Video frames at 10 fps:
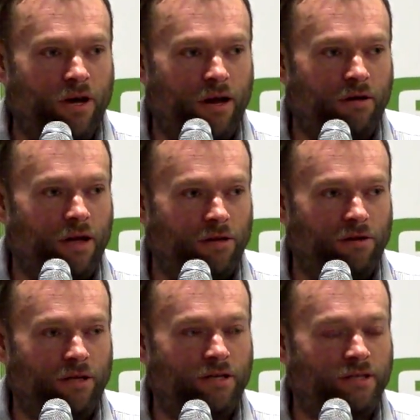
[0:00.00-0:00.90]
kind of
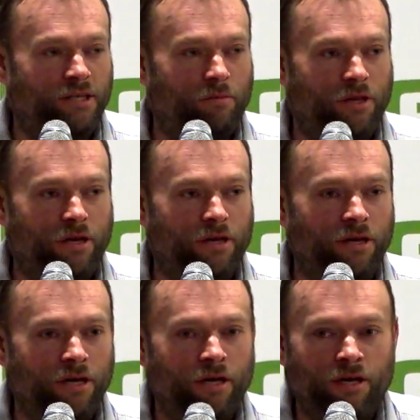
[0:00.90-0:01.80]
alluded to some of
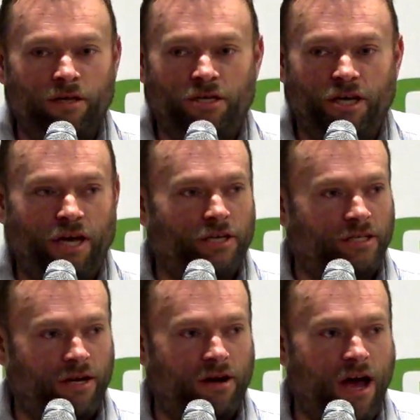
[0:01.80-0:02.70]
the changes
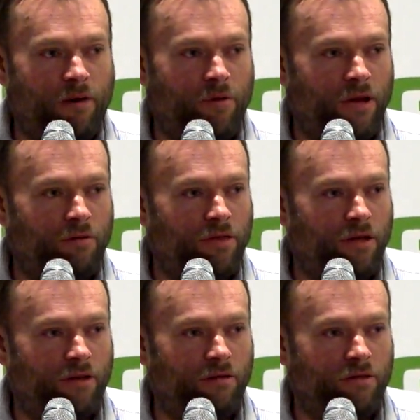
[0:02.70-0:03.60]
that are happening
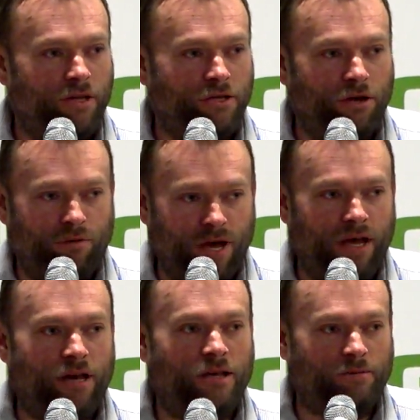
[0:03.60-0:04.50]
within the
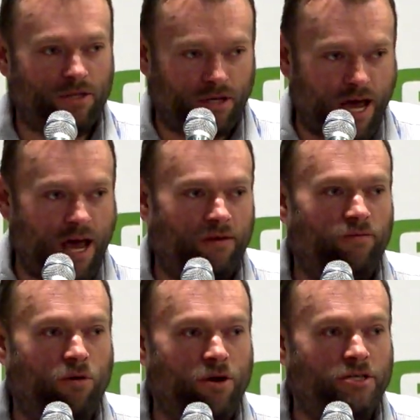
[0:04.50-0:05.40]
GOA, and especially ag and
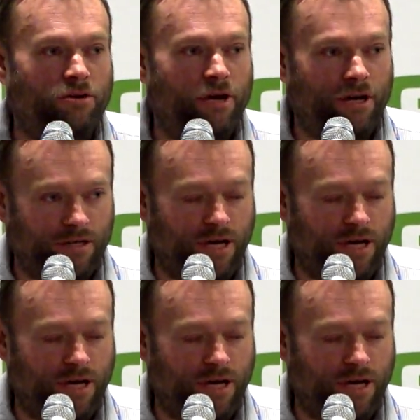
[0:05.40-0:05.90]
forestry